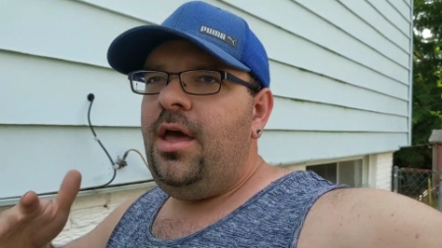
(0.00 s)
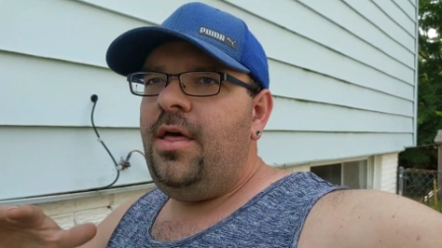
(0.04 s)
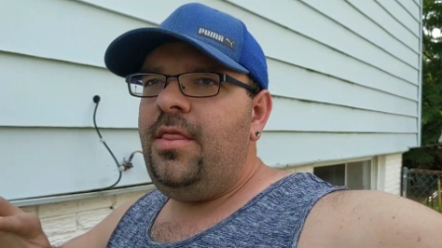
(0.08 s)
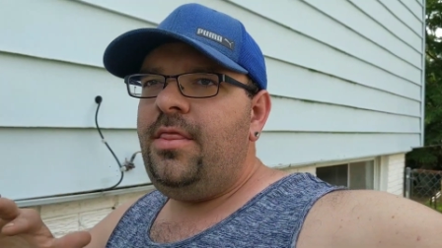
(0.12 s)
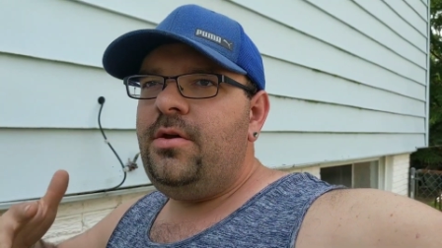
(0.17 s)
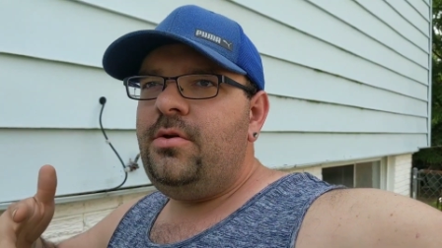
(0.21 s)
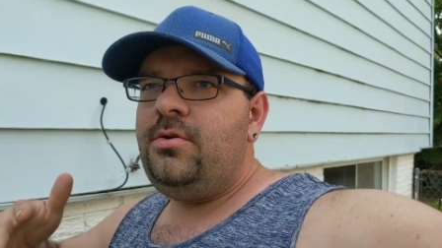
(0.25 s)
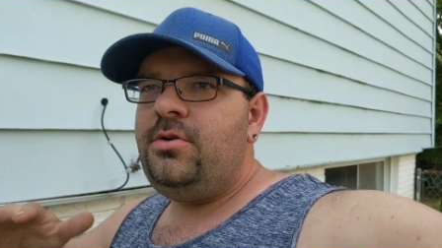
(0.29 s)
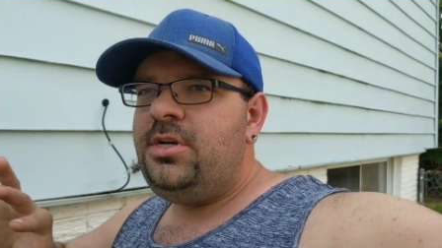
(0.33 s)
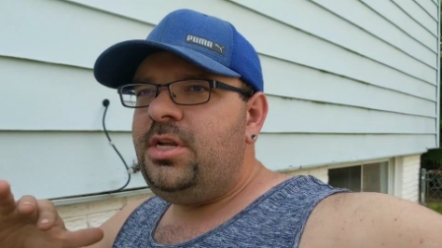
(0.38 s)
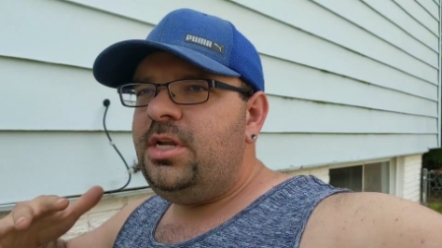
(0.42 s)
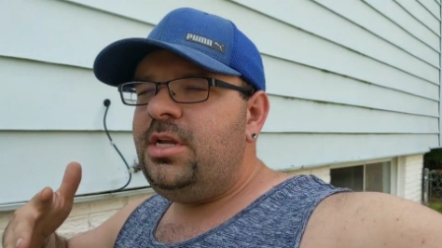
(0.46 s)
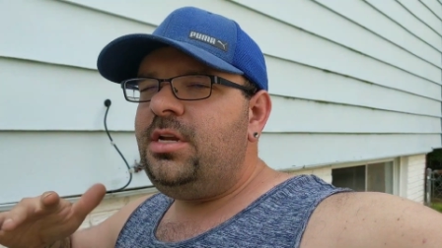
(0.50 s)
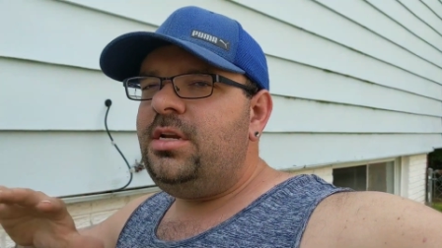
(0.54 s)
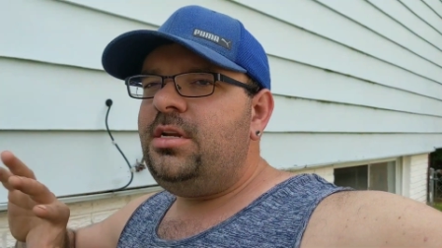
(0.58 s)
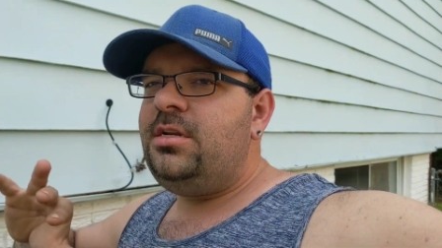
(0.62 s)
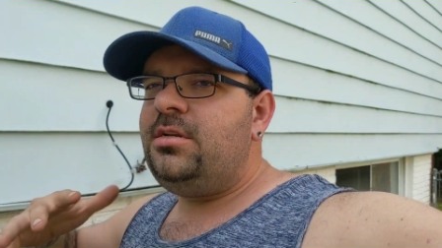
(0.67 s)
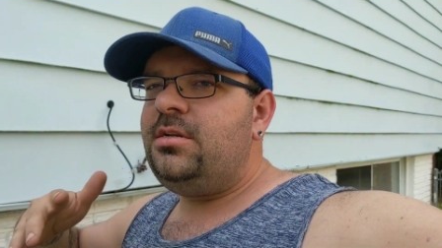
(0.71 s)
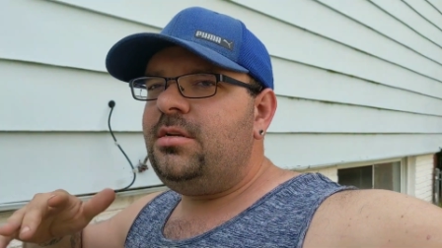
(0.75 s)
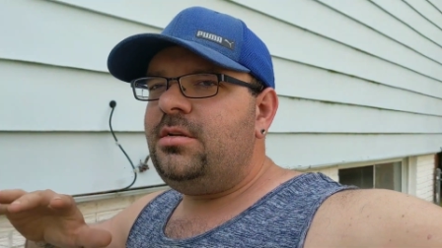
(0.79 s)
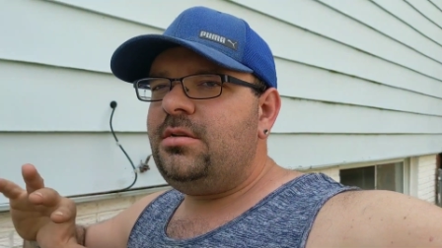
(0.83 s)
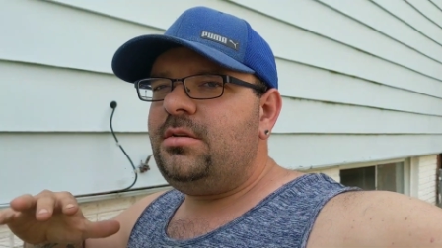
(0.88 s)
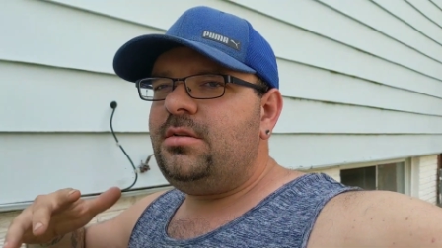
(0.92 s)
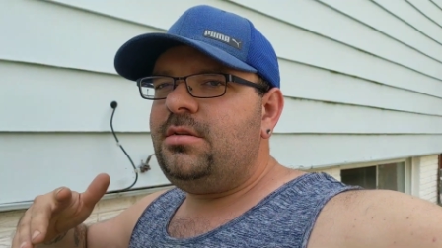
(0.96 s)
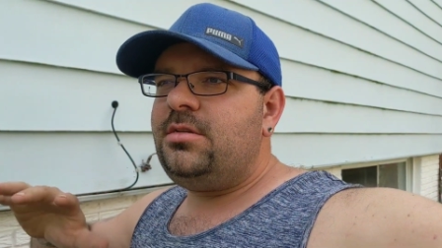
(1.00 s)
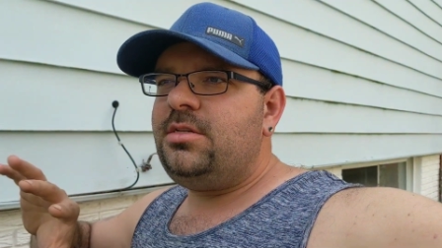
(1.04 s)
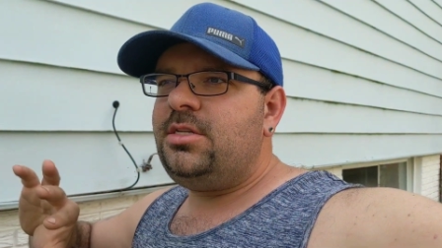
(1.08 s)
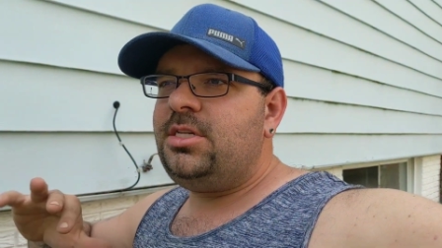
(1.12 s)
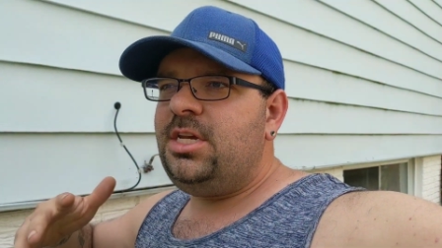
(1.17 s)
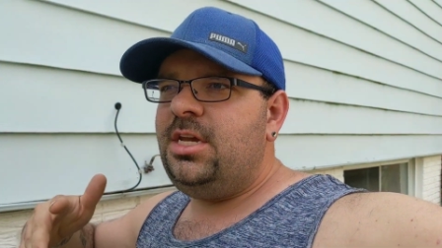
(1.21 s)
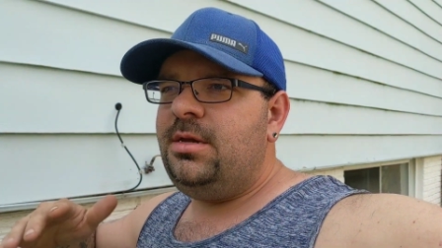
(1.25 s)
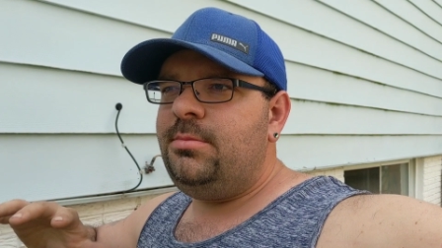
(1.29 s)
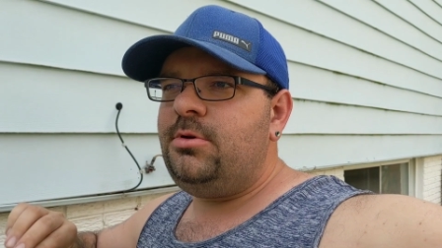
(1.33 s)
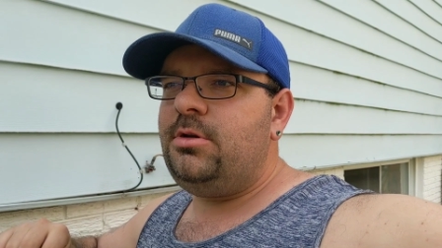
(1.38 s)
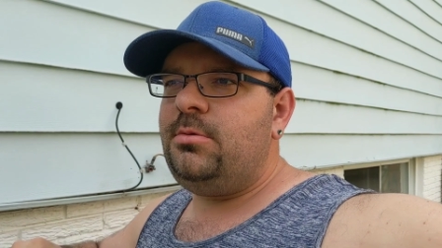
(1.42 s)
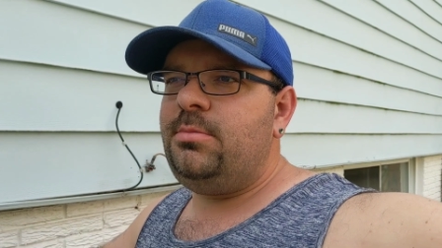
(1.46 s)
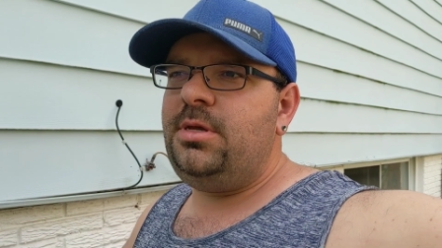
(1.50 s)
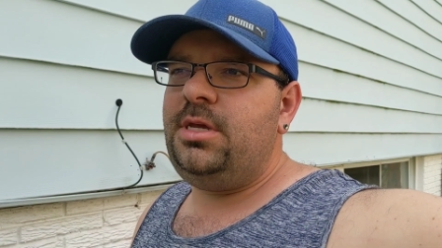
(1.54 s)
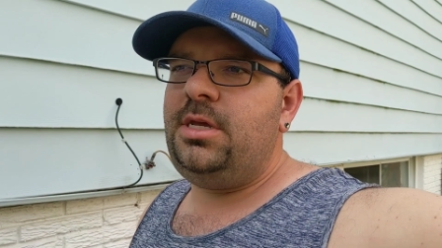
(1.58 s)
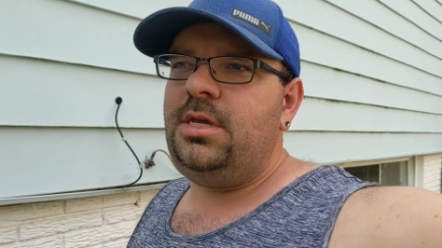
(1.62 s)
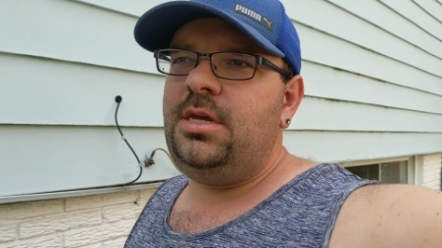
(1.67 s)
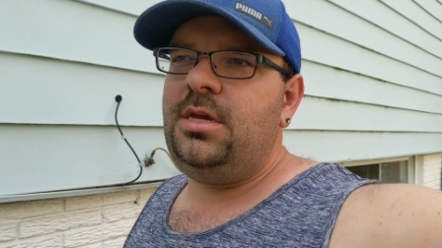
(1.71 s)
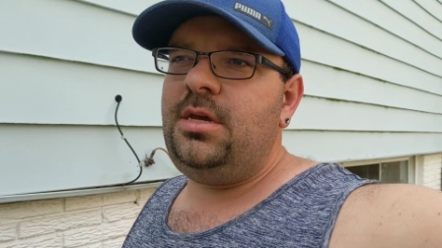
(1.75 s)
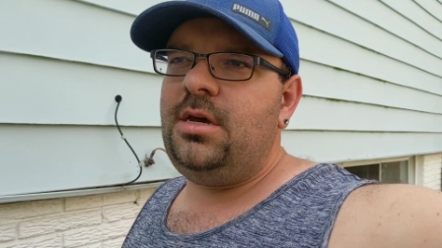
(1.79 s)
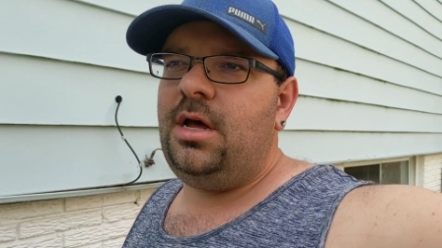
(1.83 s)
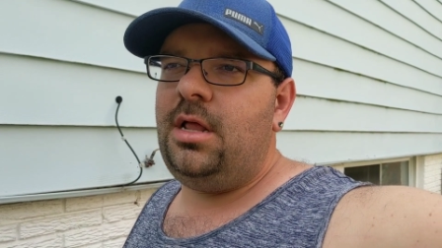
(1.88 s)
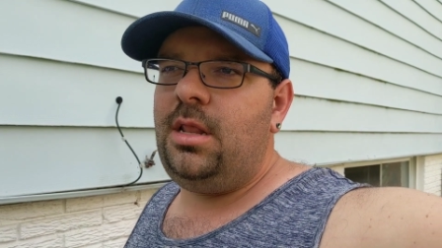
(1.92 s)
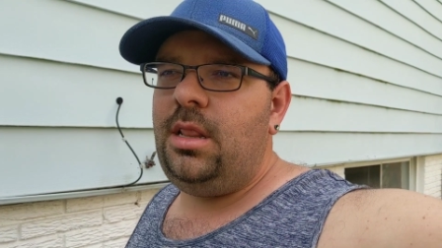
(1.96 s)
and there didn't seem to
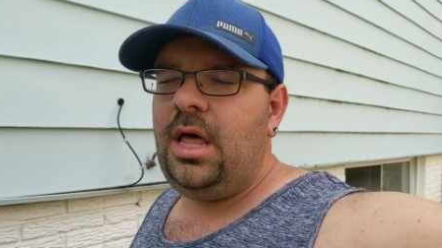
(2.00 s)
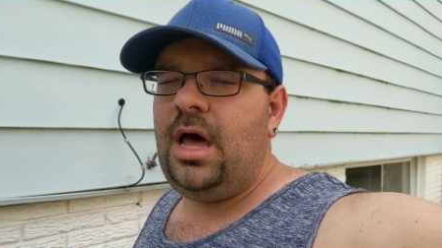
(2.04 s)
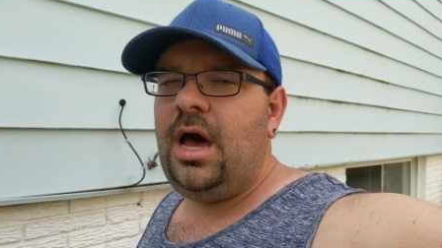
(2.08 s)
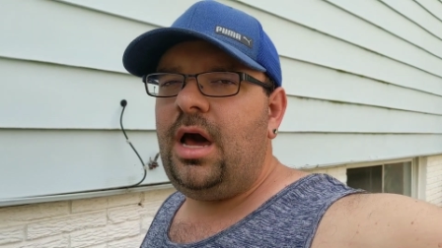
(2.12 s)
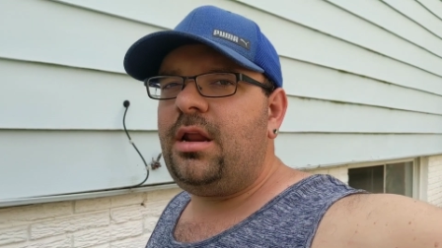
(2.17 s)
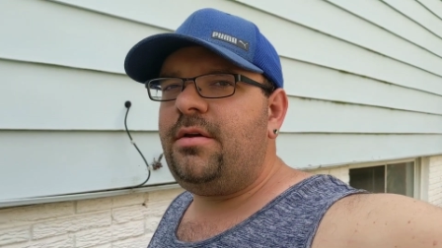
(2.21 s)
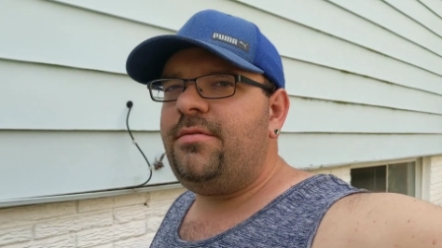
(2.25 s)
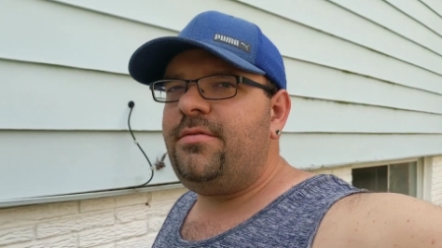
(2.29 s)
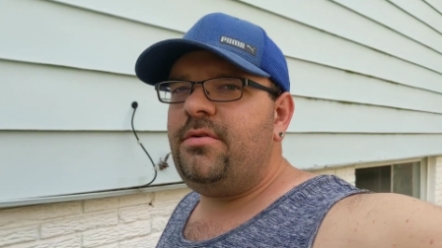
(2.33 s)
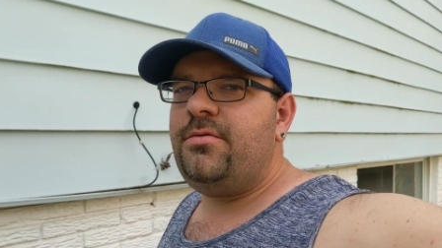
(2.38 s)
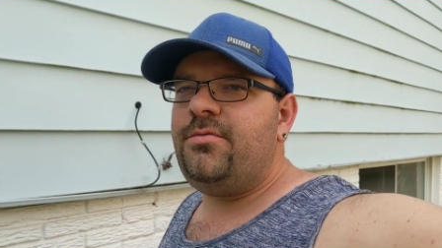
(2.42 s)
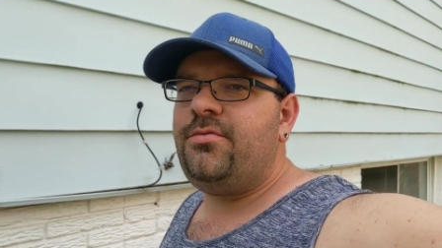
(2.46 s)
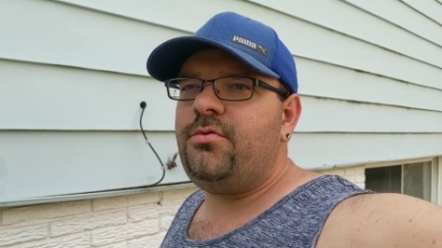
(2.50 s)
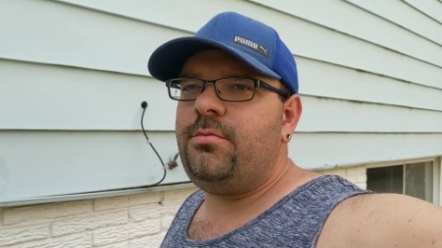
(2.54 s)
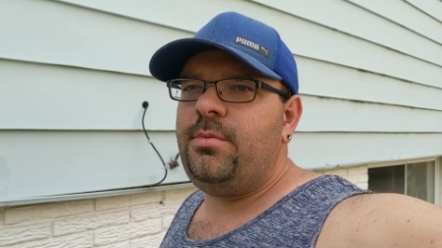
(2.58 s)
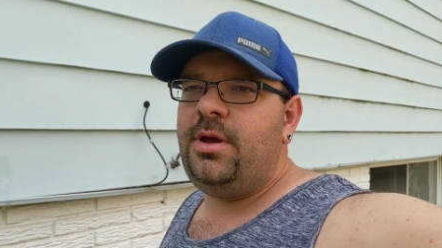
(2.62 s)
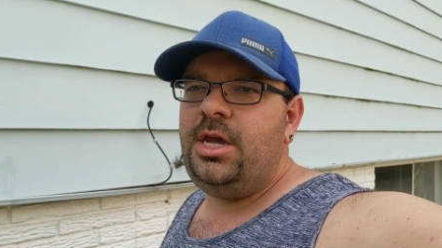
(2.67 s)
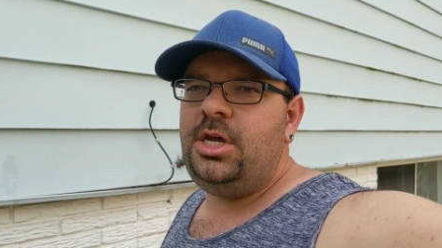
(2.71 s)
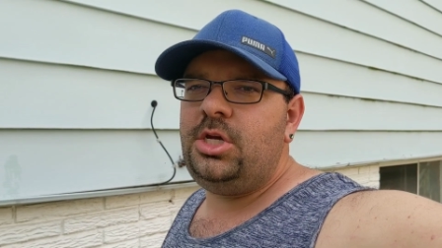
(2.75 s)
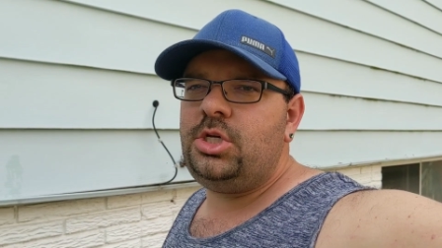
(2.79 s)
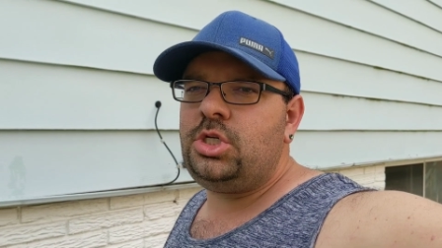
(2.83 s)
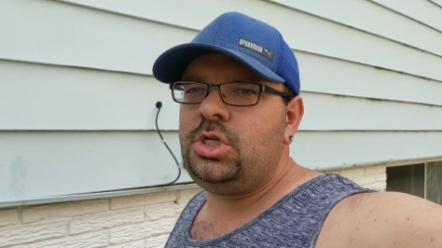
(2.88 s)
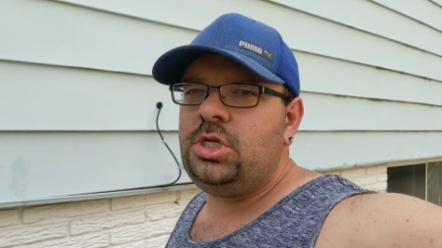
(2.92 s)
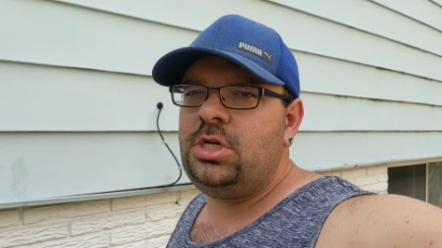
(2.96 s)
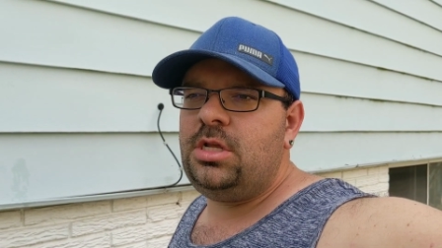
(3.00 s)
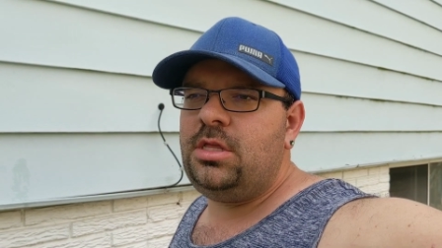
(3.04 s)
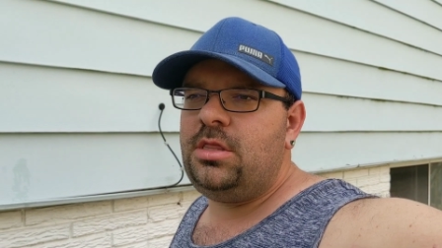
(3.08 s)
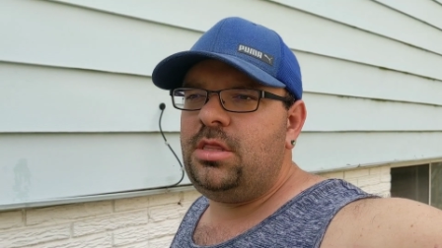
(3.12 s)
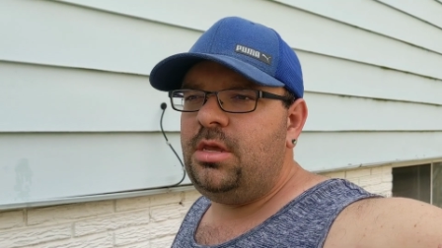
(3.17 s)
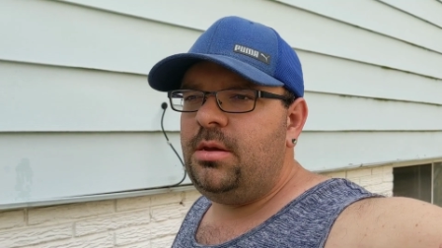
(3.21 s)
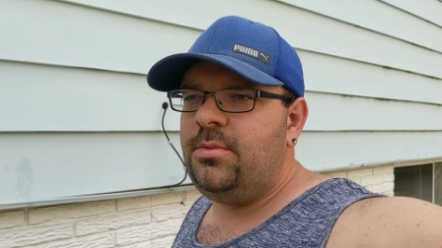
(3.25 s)
be a lot of information,